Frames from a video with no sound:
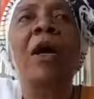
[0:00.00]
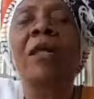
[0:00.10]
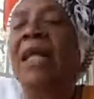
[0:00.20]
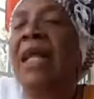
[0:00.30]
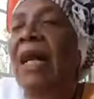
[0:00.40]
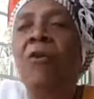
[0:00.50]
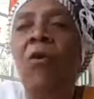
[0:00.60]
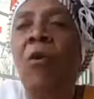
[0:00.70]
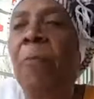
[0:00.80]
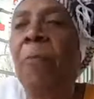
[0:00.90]
had no
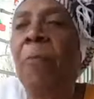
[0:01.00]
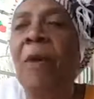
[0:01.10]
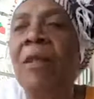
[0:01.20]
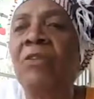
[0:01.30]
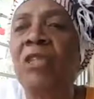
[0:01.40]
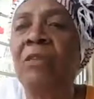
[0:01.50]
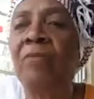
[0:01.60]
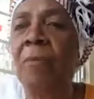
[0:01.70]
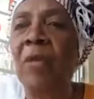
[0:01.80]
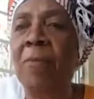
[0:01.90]
apologies for
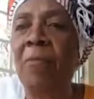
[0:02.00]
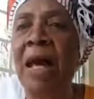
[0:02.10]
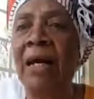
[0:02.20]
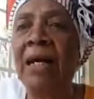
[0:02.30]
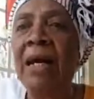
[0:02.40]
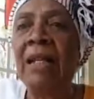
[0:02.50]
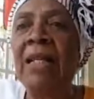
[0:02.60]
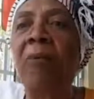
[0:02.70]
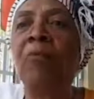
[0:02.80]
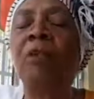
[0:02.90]
being Black, that
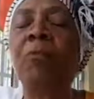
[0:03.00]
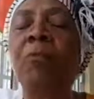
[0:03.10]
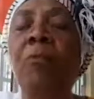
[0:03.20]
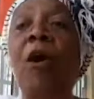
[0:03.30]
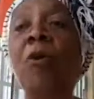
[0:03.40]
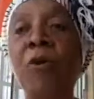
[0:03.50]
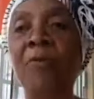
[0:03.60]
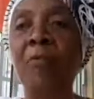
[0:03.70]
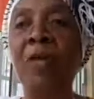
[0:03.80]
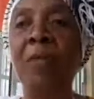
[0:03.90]
was proud of
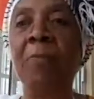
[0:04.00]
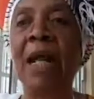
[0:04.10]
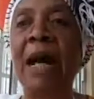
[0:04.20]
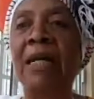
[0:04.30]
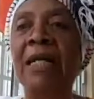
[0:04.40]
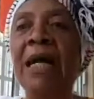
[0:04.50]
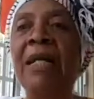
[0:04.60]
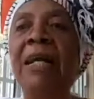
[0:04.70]
being Black, that